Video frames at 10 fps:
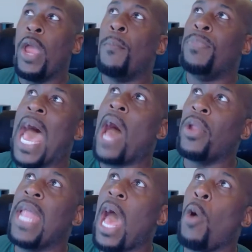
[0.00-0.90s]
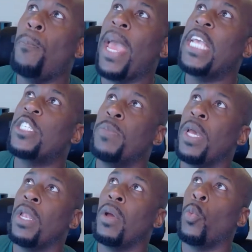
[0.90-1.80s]
Down in our
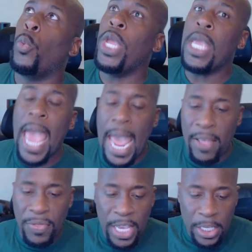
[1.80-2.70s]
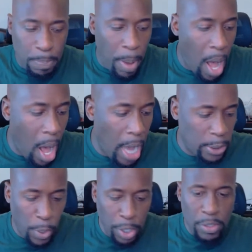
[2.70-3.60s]
basement, we had these
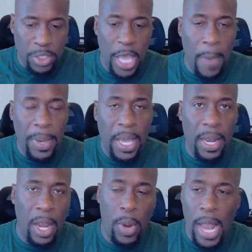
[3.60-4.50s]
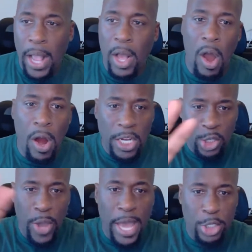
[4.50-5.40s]
pods where you step in and they were like cars and
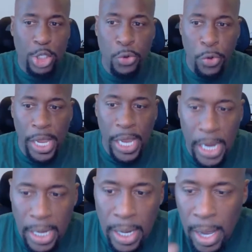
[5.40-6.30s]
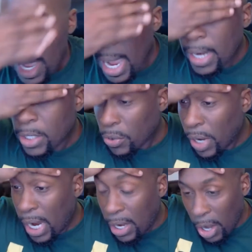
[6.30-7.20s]
you had a screen. And the
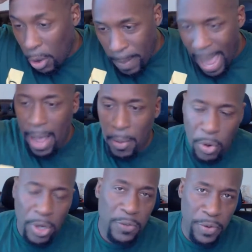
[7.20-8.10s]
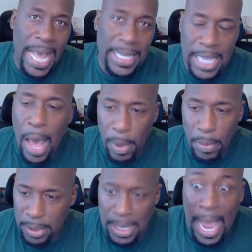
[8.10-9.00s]
screen, back, of course, for that time, it
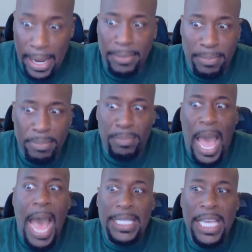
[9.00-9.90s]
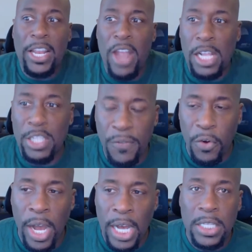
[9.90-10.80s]
was like high technology
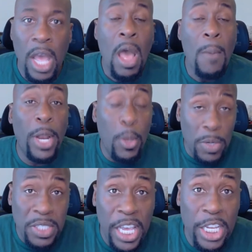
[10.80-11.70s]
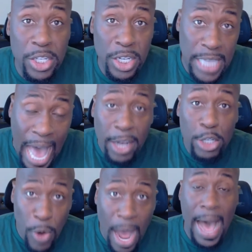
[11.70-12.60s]
for us, but it was teaching us how to
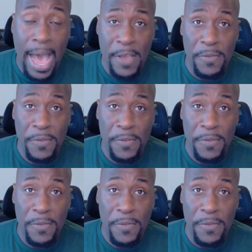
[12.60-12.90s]
drive.